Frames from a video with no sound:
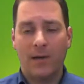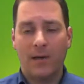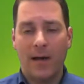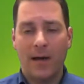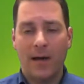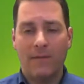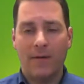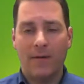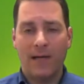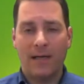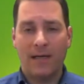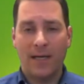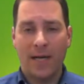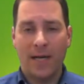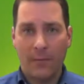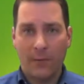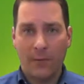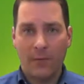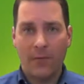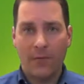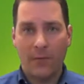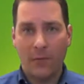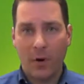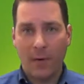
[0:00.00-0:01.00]
you have a
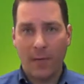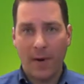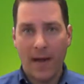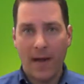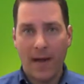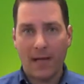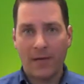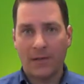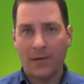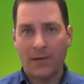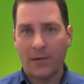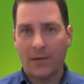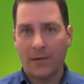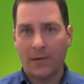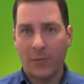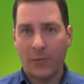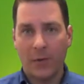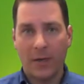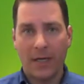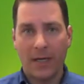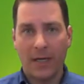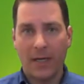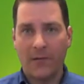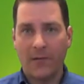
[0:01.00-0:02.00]
table format, so it's
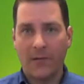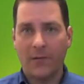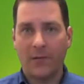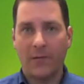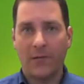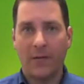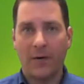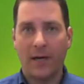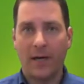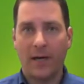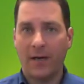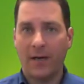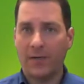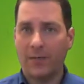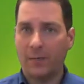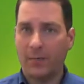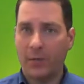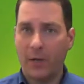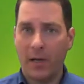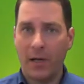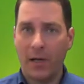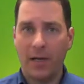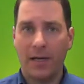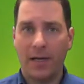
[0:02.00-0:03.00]
pretty easy for you to kind of
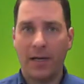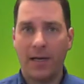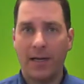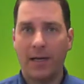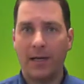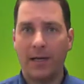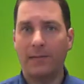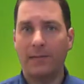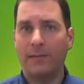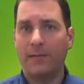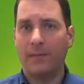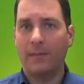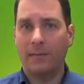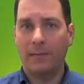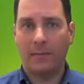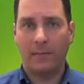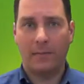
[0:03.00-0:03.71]
just plug it in